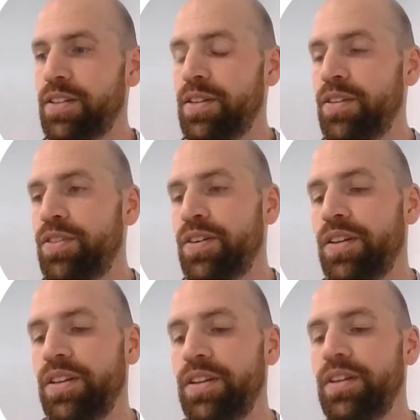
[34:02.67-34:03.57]
it
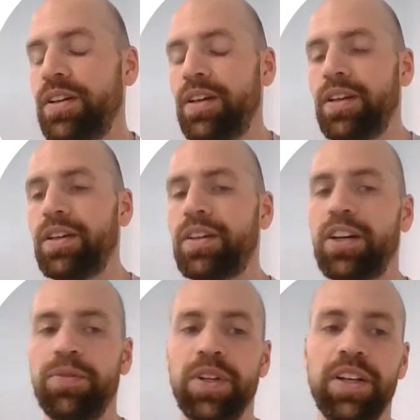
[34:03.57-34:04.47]
for the
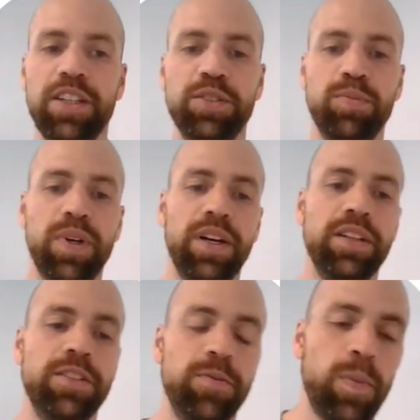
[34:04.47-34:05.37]
communication
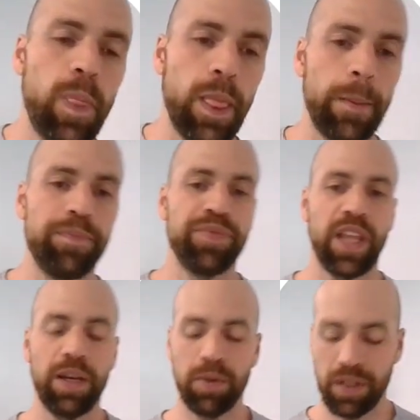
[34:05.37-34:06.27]
part.
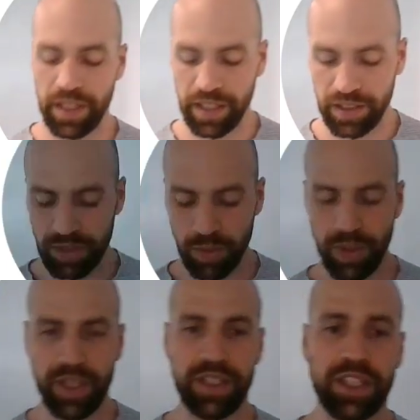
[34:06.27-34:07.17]
I would like
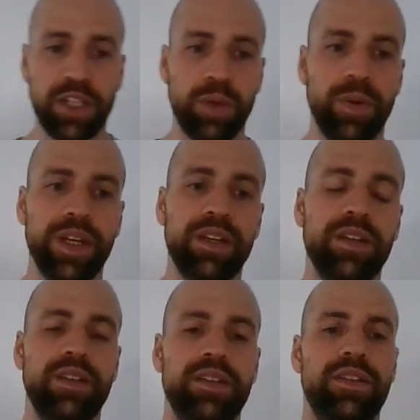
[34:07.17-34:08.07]
to add a
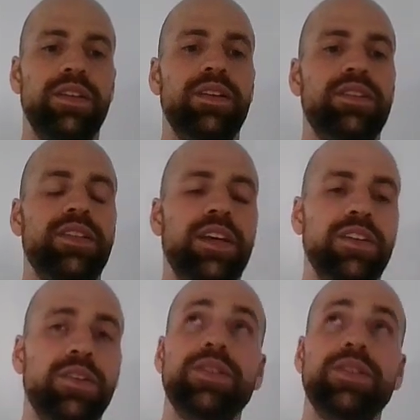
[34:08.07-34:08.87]
quick side